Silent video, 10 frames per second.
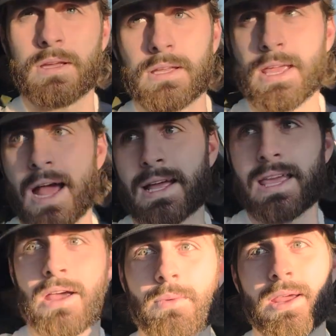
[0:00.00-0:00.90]
yeah, I
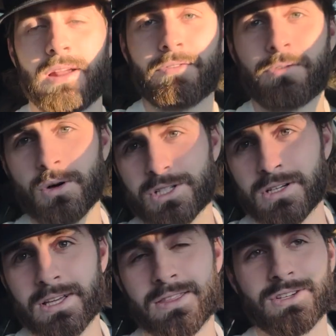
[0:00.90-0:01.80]
can't wait.
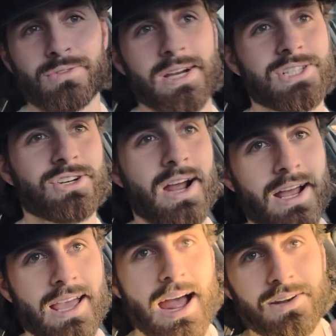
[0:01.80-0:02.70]
Unfortunately, the
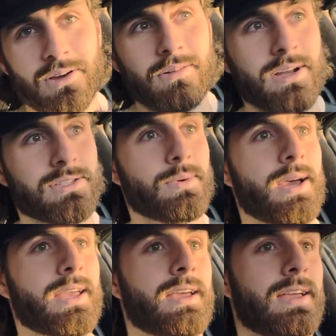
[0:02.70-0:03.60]
racetrack, Atco
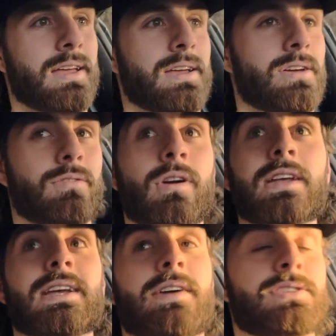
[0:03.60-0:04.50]
Raceway,
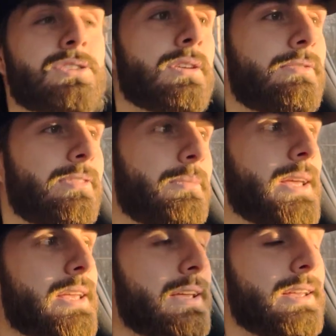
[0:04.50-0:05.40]
right down the street from
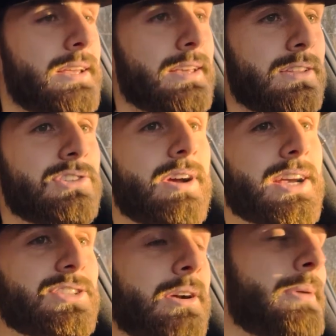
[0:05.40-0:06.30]
me, the
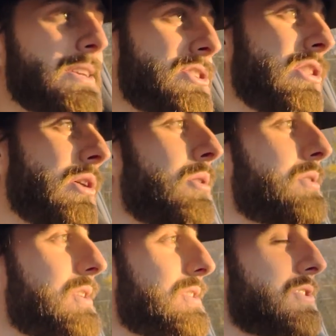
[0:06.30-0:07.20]
drag strip has
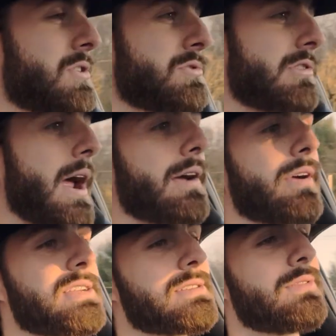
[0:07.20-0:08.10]
closed, so drag racing